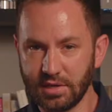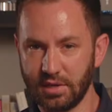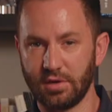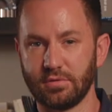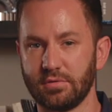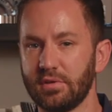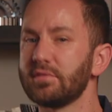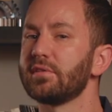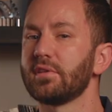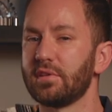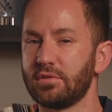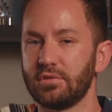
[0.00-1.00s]

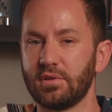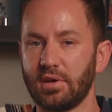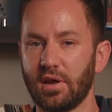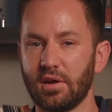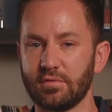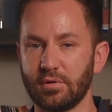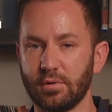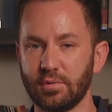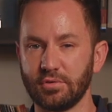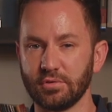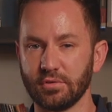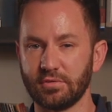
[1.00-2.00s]
characteristic that you get out of our
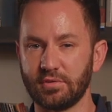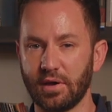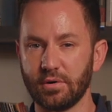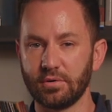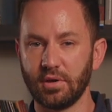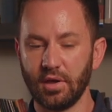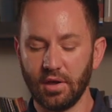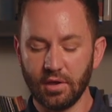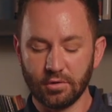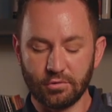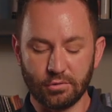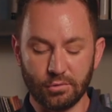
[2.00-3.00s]
original stout,
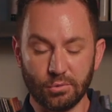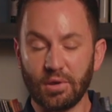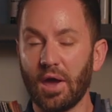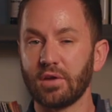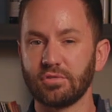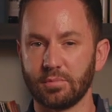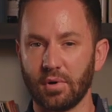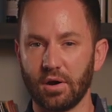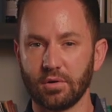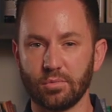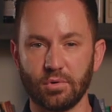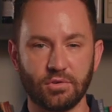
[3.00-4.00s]
to cassia bark,
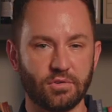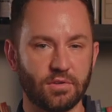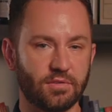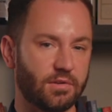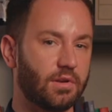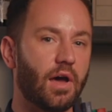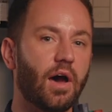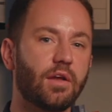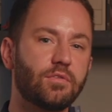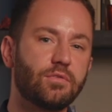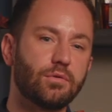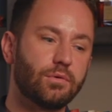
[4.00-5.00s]
which is a
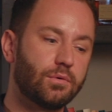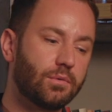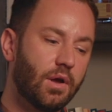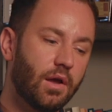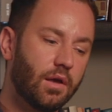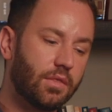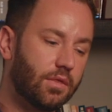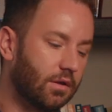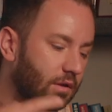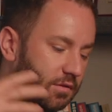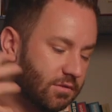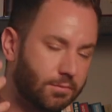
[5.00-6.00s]
nod to
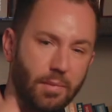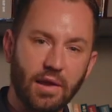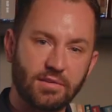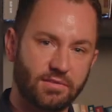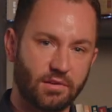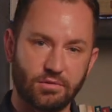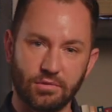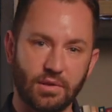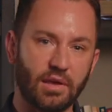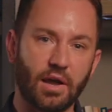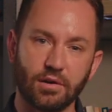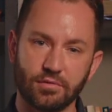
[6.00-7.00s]
the spice that you
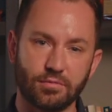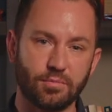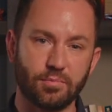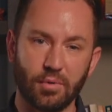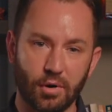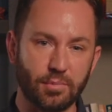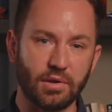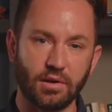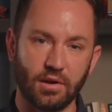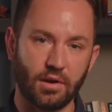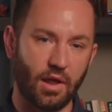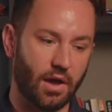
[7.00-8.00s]
get out of bourbon
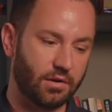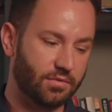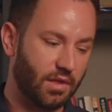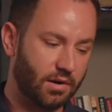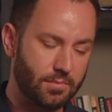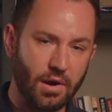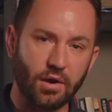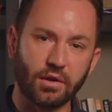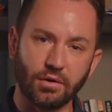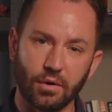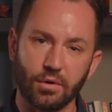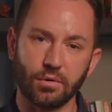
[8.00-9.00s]
and out of that
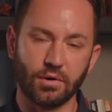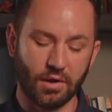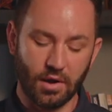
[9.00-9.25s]
American oak.